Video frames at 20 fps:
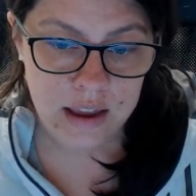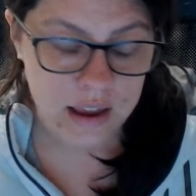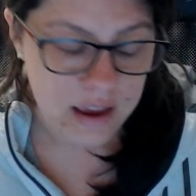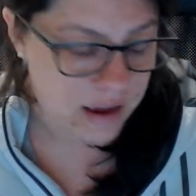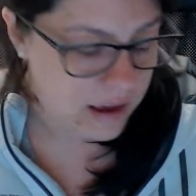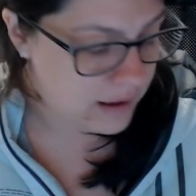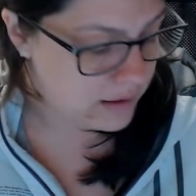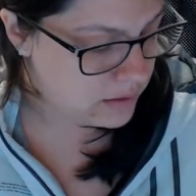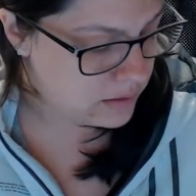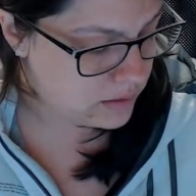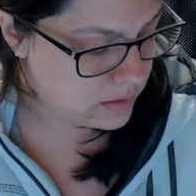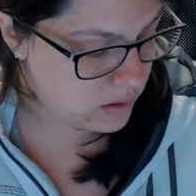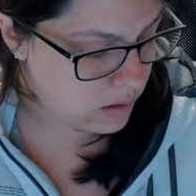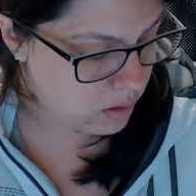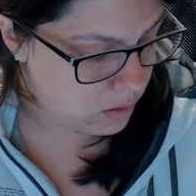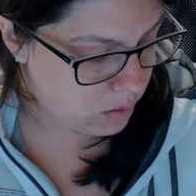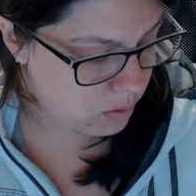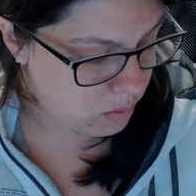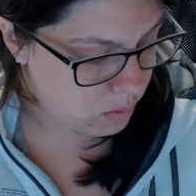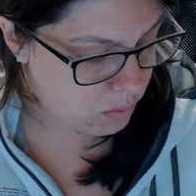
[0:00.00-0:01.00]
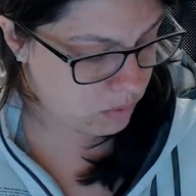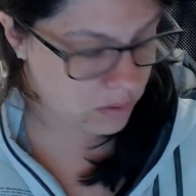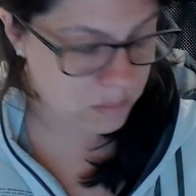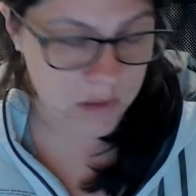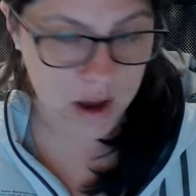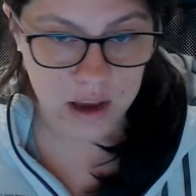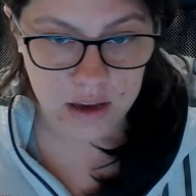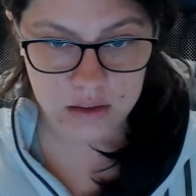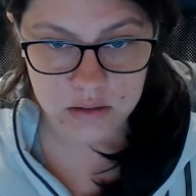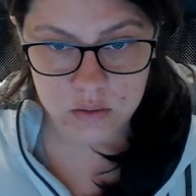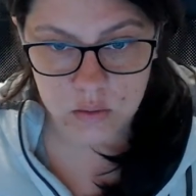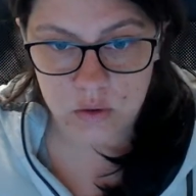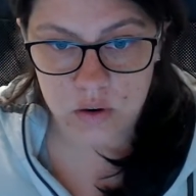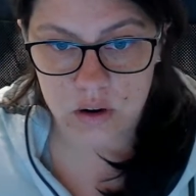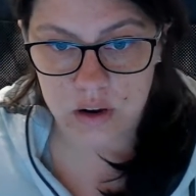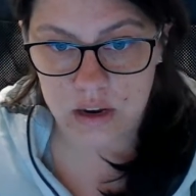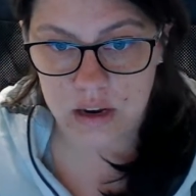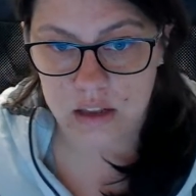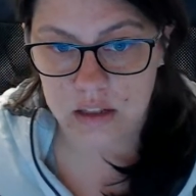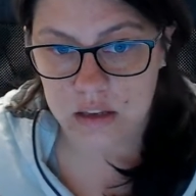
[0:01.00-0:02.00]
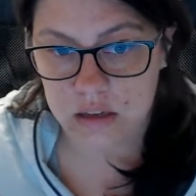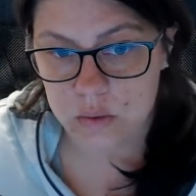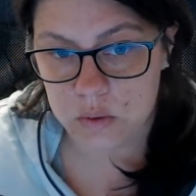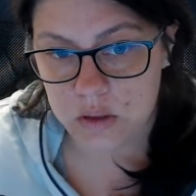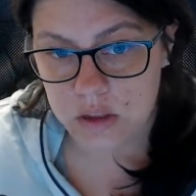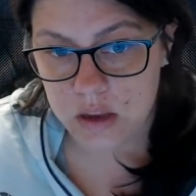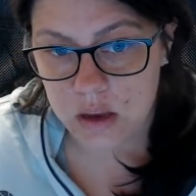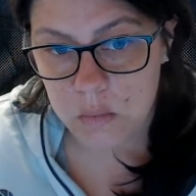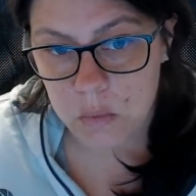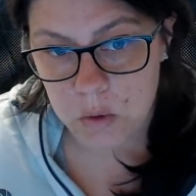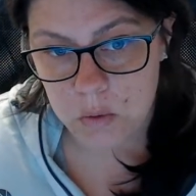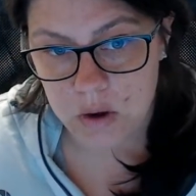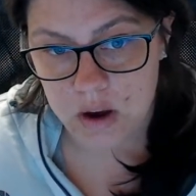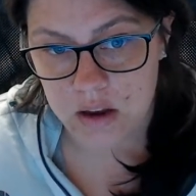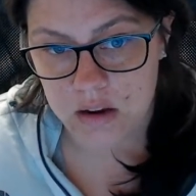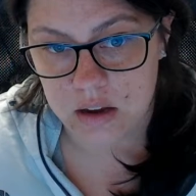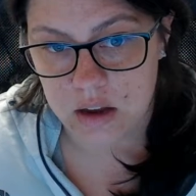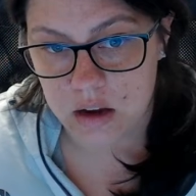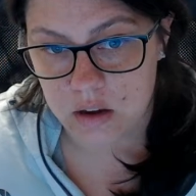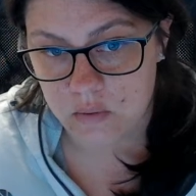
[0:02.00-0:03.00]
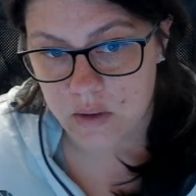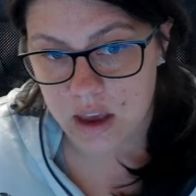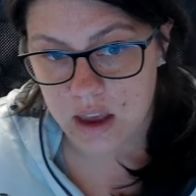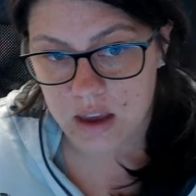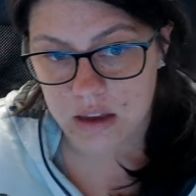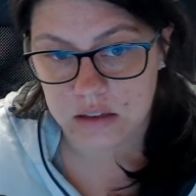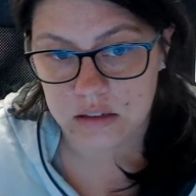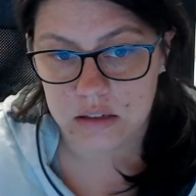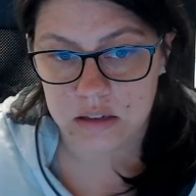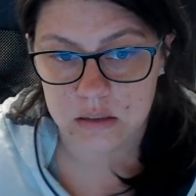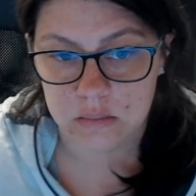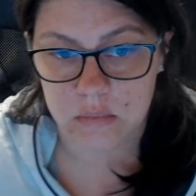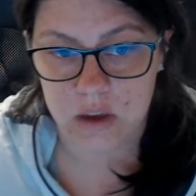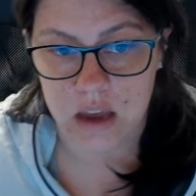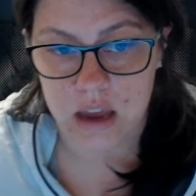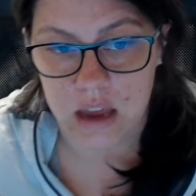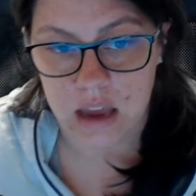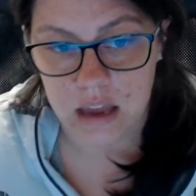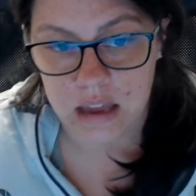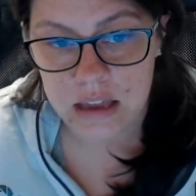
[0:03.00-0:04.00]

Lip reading: And so where my story, at least with IMURAN, kind of ends is my